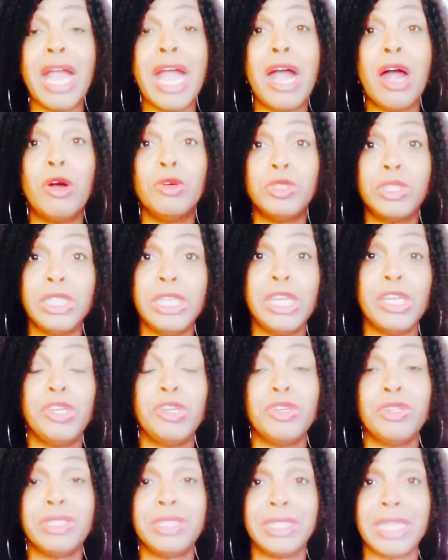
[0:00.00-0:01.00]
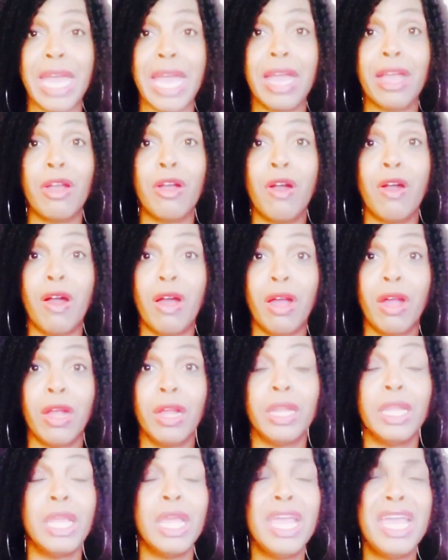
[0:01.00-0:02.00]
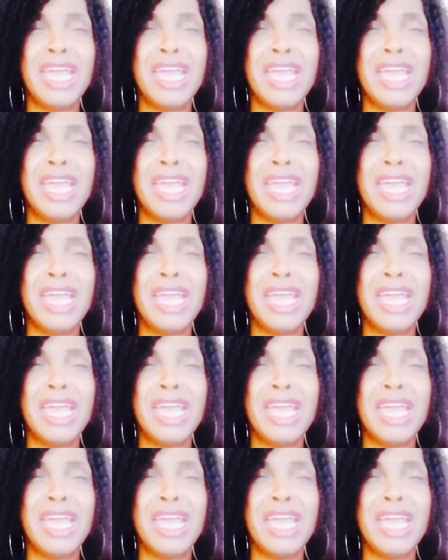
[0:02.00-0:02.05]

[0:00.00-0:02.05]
How to Get Your SAG Card.